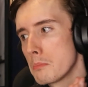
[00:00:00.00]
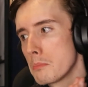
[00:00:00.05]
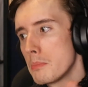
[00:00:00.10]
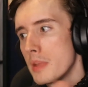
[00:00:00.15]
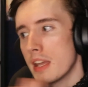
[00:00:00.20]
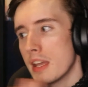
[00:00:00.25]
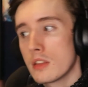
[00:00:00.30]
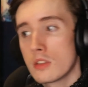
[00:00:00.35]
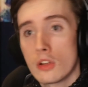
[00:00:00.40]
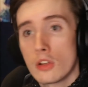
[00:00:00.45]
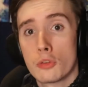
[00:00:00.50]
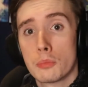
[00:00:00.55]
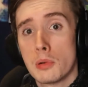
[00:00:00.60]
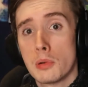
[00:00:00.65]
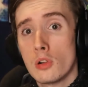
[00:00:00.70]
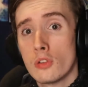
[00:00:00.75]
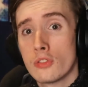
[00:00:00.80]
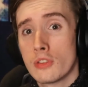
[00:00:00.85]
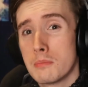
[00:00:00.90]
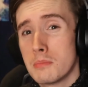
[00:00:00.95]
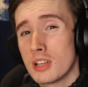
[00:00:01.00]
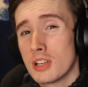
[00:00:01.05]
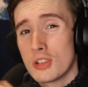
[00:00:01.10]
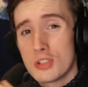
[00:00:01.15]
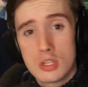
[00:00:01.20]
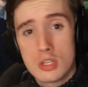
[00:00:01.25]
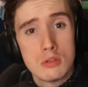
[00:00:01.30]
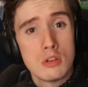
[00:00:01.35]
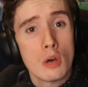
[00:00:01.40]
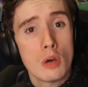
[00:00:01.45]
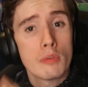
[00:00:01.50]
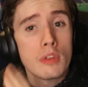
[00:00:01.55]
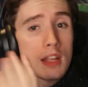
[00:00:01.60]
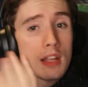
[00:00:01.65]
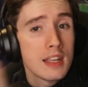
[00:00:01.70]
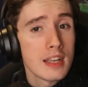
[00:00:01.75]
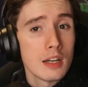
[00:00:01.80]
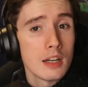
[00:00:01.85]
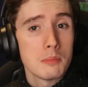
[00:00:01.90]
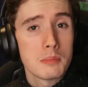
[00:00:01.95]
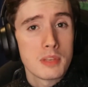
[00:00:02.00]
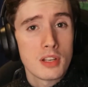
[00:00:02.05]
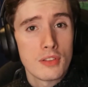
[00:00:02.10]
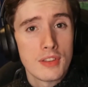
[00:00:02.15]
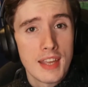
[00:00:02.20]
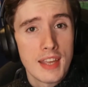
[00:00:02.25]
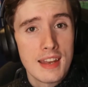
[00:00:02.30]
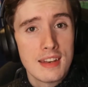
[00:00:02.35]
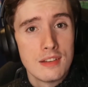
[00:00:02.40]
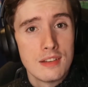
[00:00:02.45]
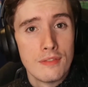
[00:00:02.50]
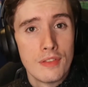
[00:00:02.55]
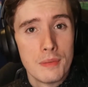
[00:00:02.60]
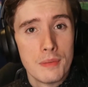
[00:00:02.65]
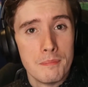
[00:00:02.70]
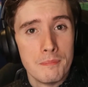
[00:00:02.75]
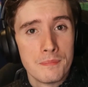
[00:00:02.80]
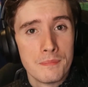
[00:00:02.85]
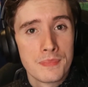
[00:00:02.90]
ping those balls in because you know that you can't be on the end of them.